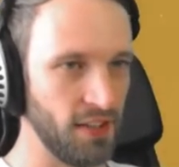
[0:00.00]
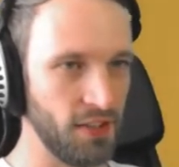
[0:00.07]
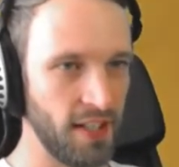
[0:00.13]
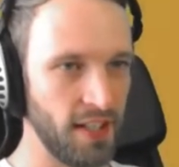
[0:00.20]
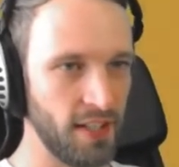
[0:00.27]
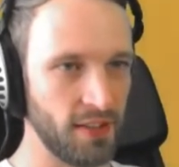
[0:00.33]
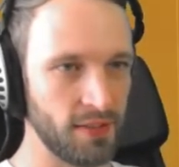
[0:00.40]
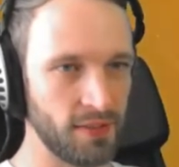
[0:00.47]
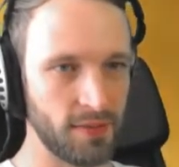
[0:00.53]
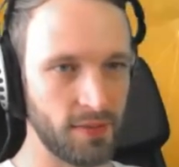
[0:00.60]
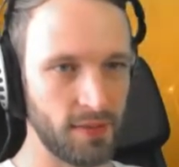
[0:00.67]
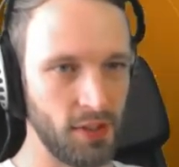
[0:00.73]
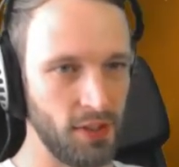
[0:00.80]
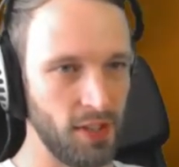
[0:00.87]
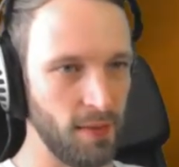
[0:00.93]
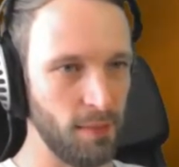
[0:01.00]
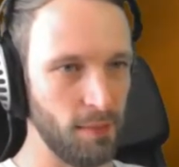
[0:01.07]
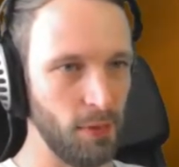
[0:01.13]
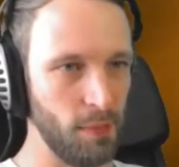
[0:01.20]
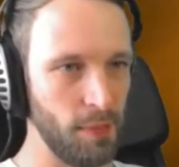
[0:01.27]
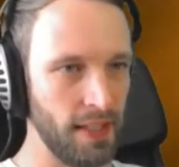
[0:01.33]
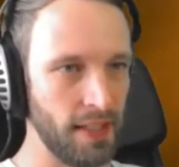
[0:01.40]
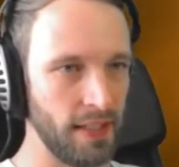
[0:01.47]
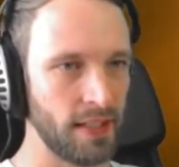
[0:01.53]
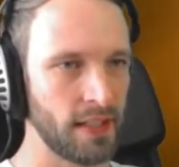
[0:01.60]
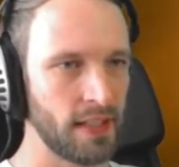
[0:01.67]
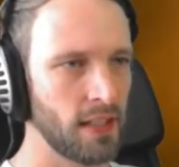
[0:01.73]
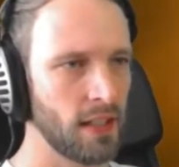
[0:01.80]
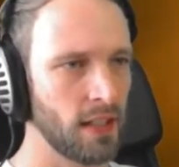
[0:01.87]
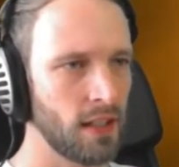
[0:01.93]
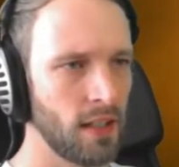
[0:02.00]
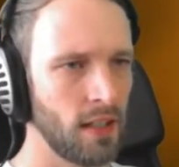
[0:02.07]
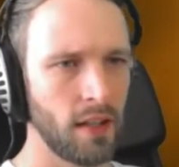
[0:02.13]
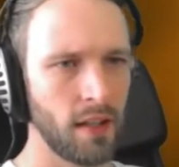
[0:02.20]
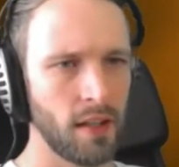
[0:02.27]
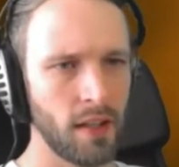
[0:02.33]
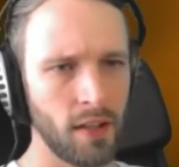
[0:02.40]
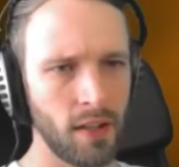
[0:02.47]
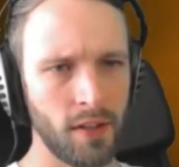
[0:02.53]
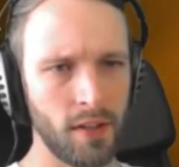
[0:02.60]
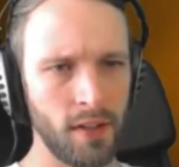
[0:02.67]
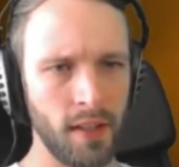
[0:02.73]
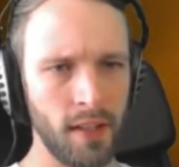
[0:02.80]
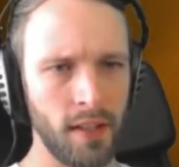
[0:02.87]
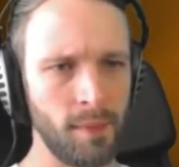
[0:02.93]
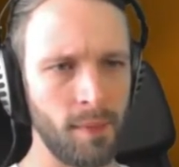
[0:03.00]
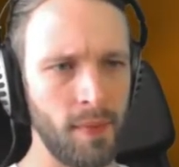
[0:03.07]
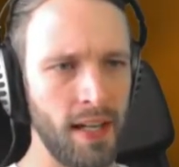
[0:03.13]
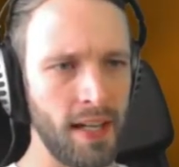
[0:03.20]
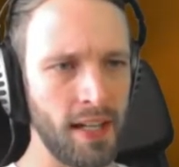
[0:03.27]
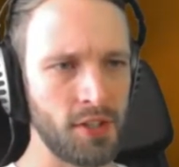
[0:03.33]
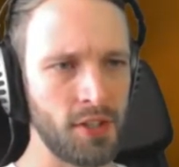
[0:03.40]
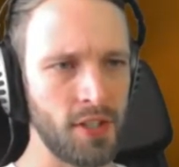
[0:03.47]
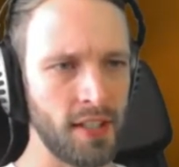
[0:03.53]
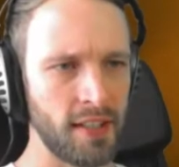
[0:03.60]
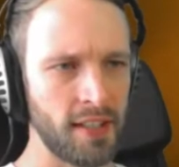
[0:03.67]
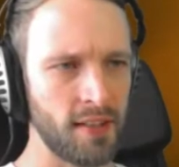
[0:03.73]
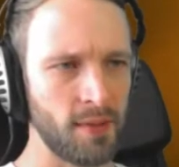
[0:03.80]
now a poopy head. Hijack.